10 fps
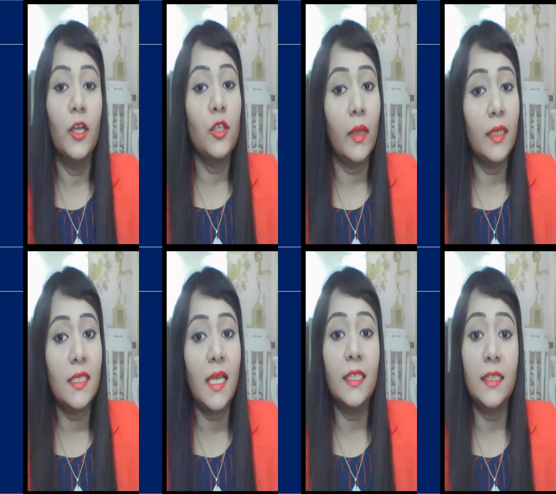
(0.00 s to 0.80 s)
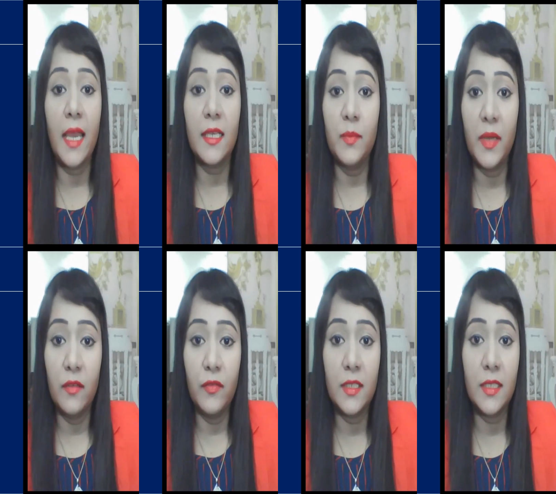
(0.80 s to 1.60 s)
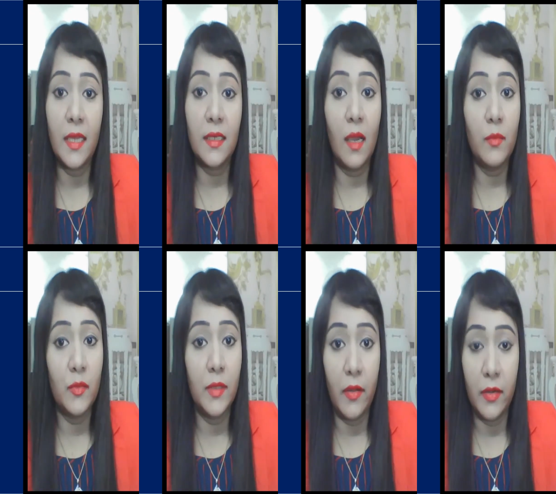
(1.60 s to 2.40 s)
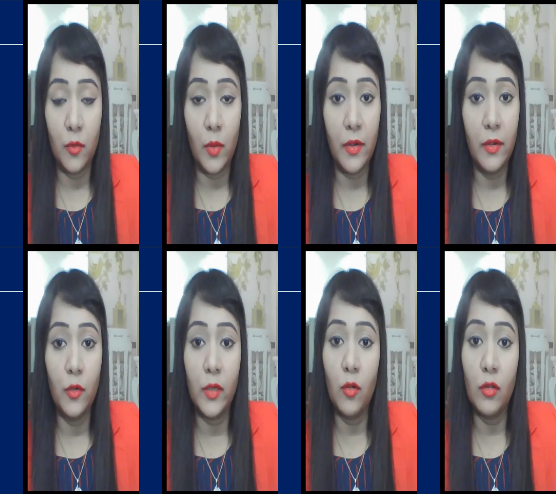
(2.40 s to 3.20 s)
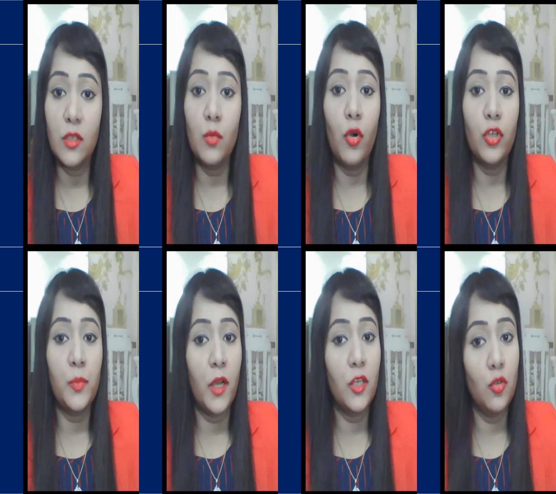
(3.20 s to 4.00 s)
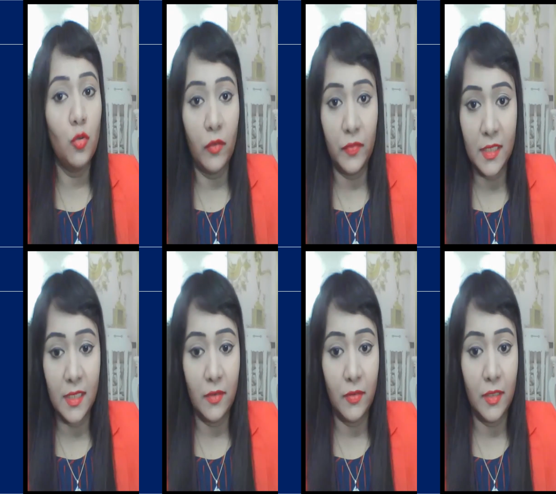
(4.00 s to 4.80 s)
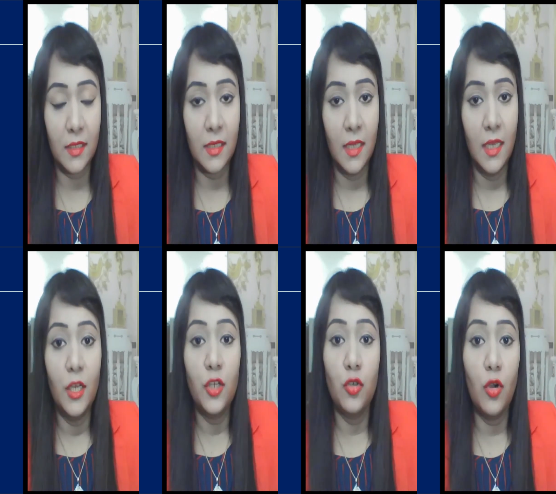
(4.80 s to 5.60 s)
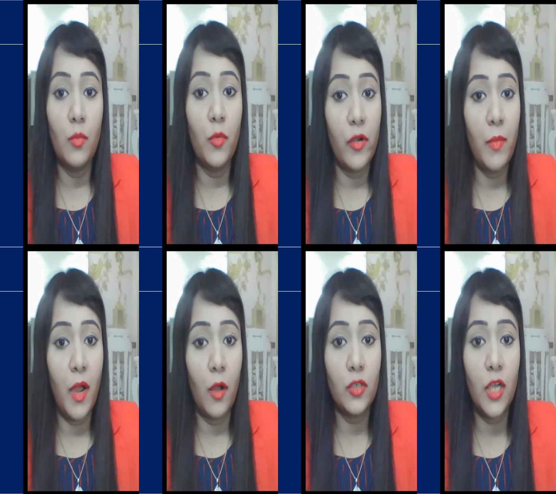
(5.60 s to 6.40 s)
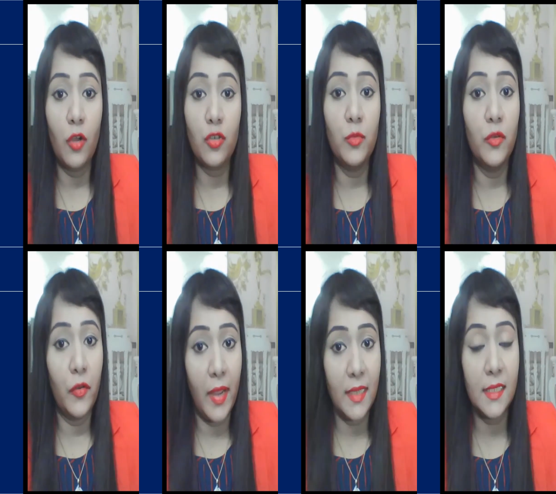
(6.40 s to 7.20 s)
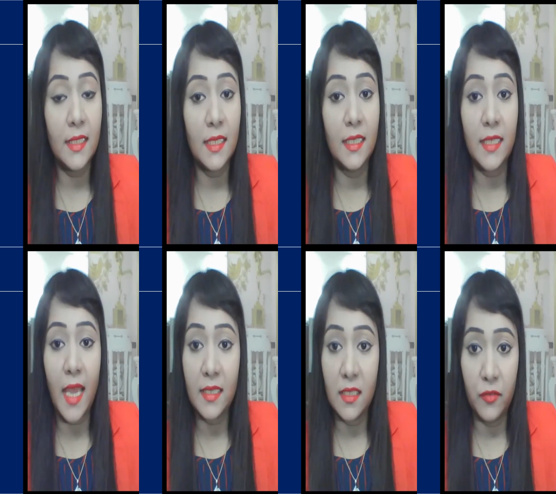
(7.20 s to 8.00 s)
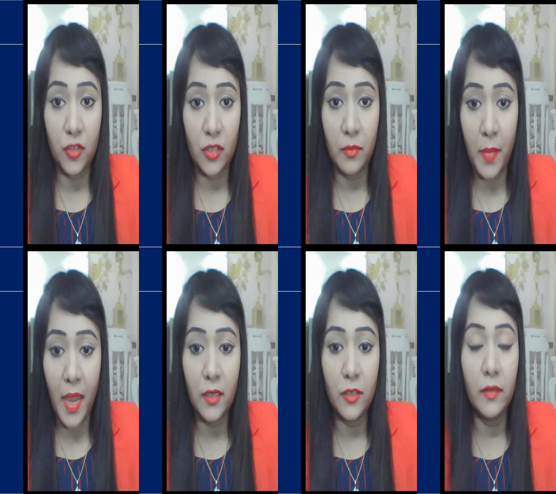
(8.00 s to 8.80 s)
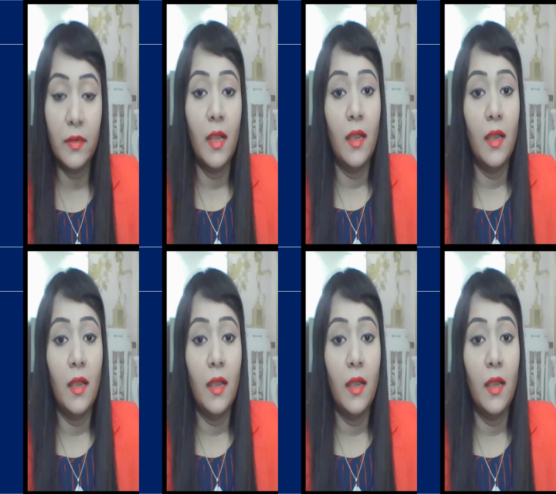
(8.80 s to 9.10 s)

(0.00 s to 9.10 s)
To understand the tax benefits that comes with RNOR, you can also watch part 2 of this series. To know more about how to move your assets in a tax efficient manner